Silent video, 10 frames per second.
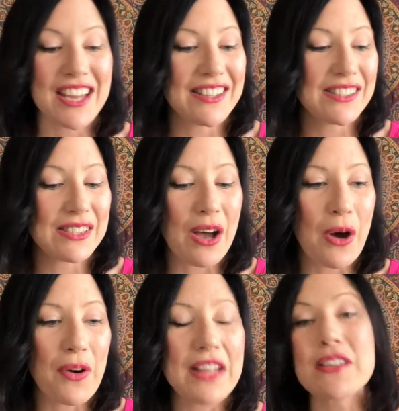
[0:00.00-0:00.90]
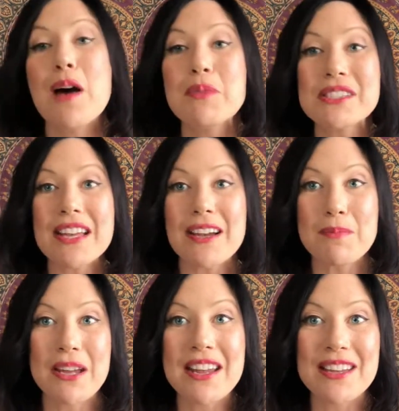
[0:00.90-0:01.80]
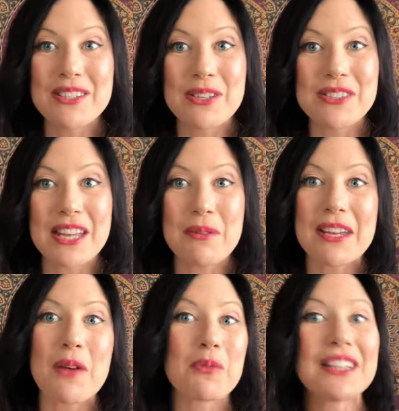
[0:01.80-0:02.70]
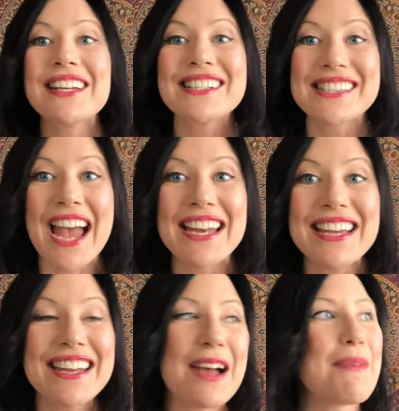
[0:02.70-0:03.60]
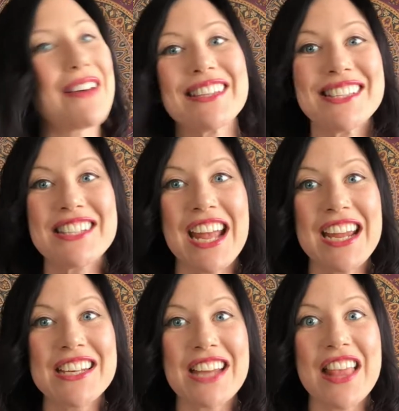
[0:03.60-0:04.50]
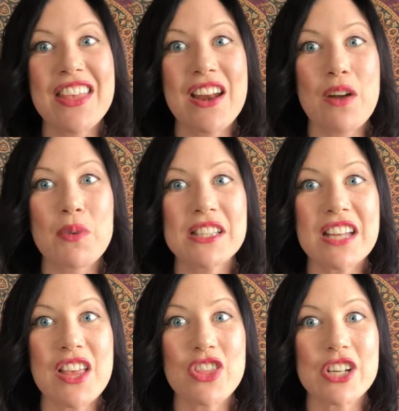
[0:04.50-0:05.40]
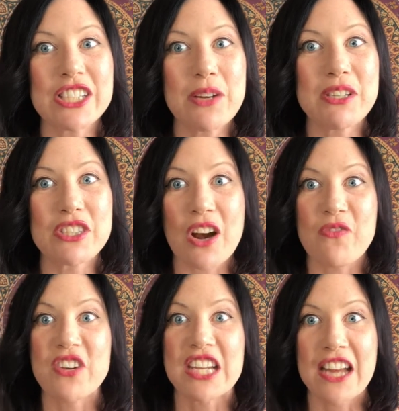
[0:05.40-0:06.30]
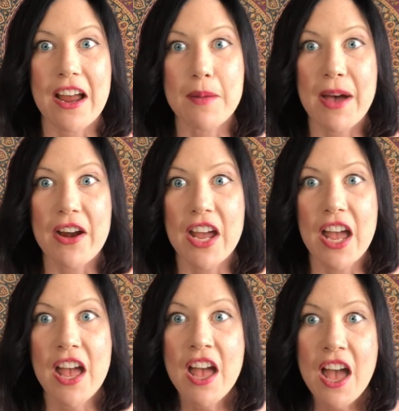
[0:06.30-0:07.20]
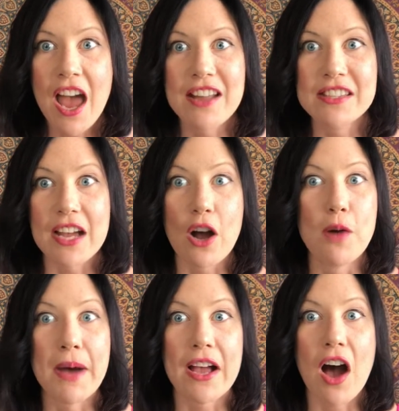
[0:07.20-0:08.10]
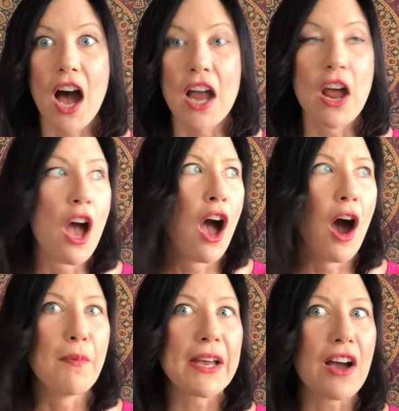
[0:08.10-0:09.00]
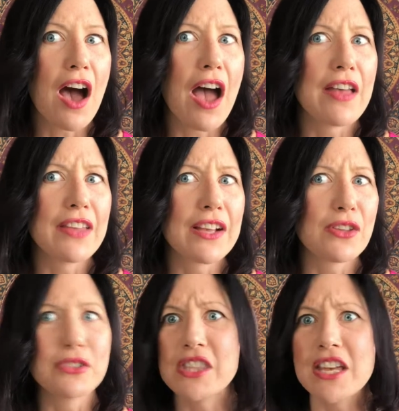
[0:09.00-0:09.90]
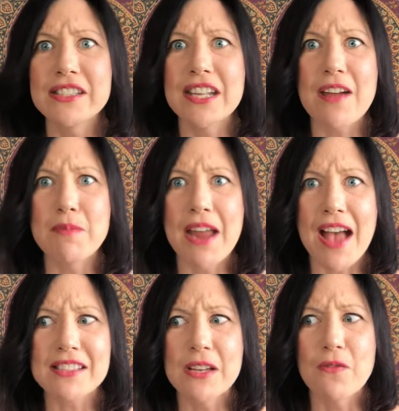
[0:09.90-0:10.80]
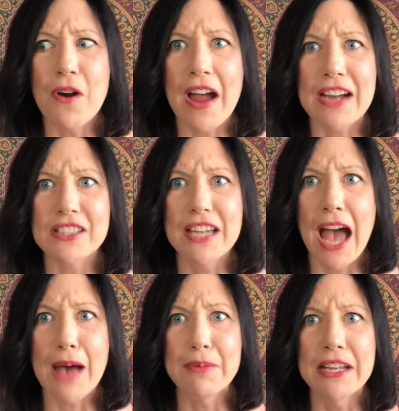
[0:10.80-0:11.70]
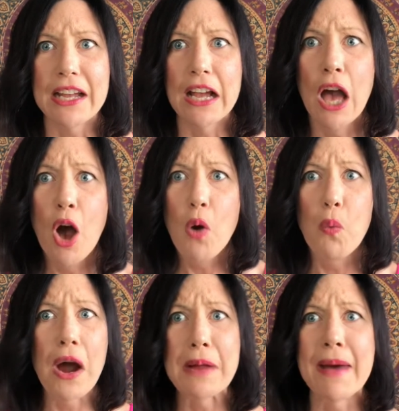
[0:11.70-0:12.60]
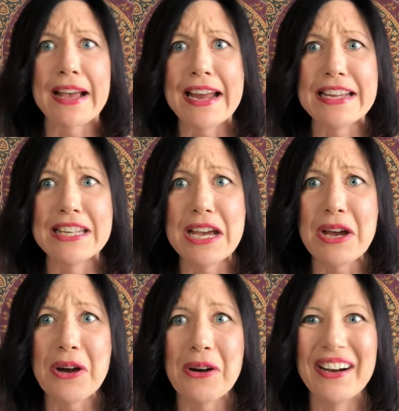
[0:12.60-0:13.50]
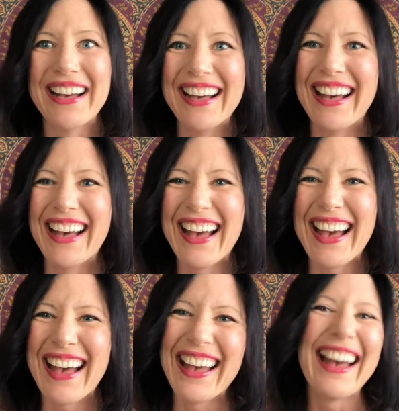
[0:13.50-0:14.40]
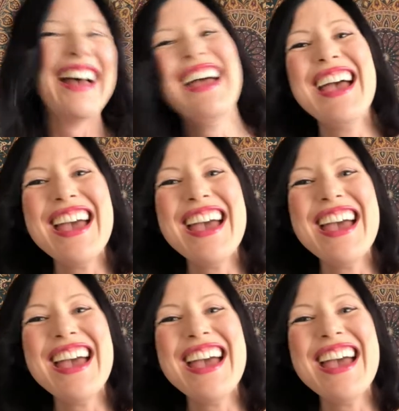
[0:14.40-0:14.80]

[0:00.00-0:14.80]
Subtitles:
And so it's almost like on Monday and Tuesday we get really excited about this change, and then on Wednesday and Thursday we start freaking out about it. And it's like, oh my God, like those things that I've been asking for are actually happening. What am I gonna do?